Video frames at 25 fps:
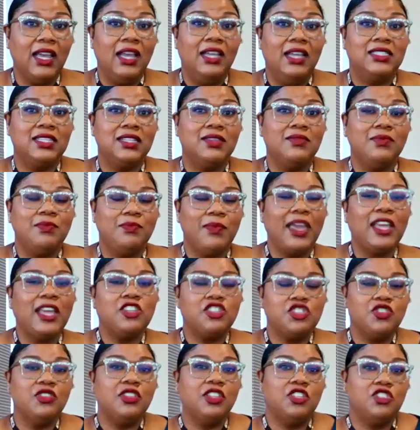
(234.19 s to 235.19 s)
to make
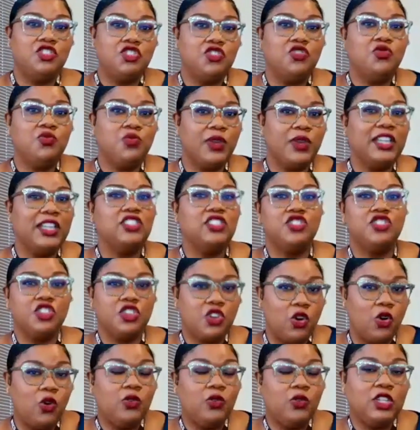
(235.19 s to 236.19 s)
sure that you reach the
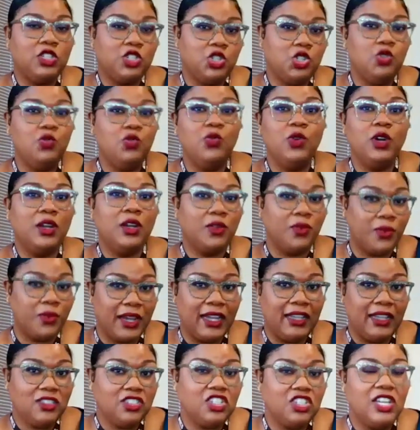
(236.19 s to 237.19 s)
goal that you want to
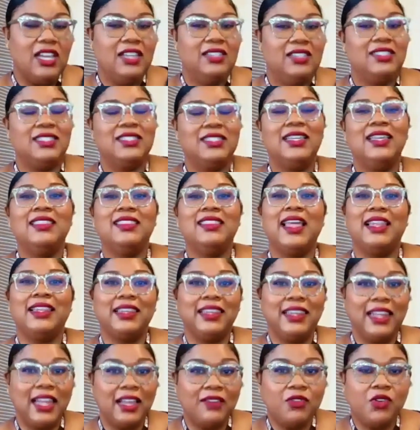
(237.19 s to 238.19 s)
reach to get that
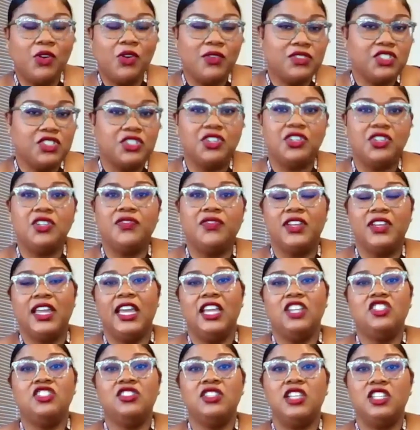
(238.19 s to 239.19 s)
level of
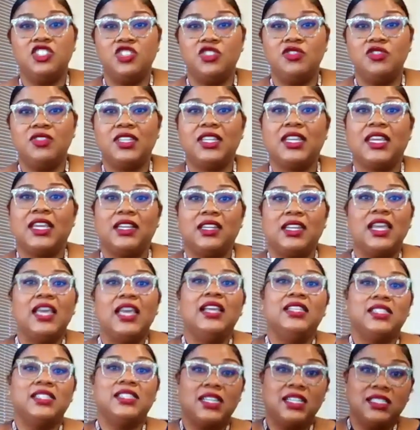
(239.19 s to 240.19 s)
certification that you need
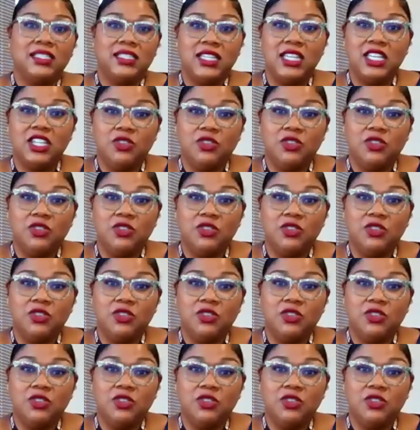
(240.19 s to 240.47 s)
to continue